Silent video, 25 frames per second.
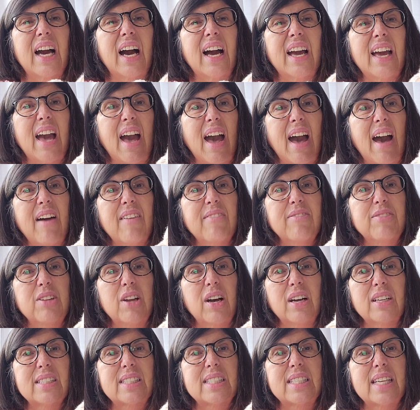I have
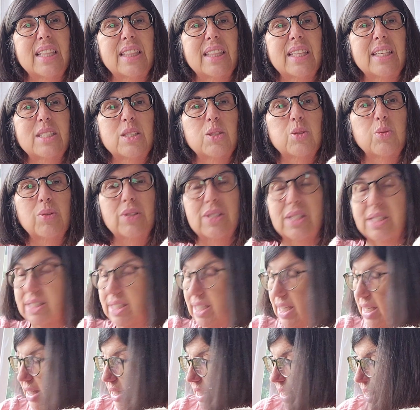not set this twist
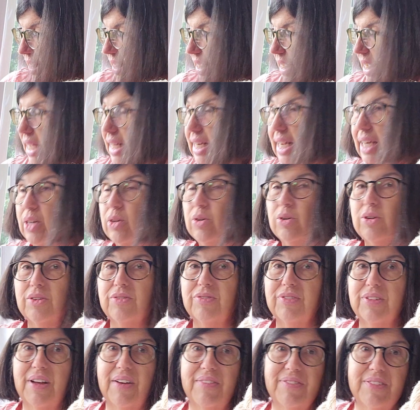yet, and I could
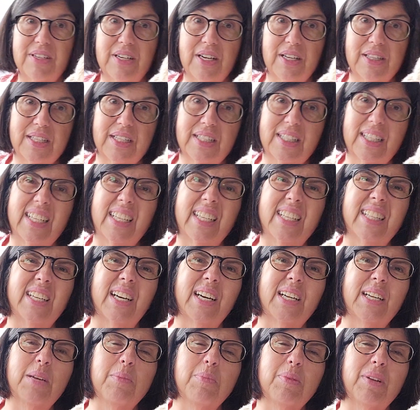have left it on the
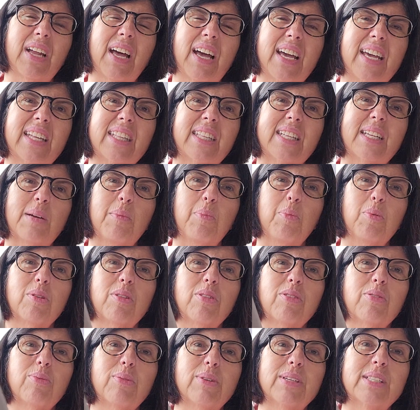niddynoddy, but I ended up
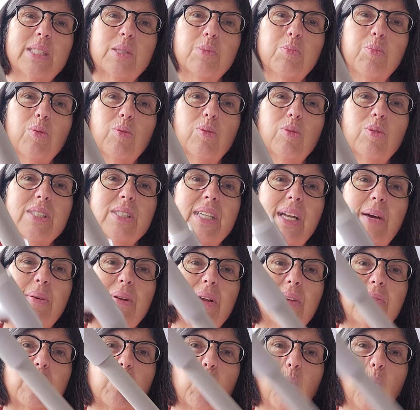with 3 spools and I would have to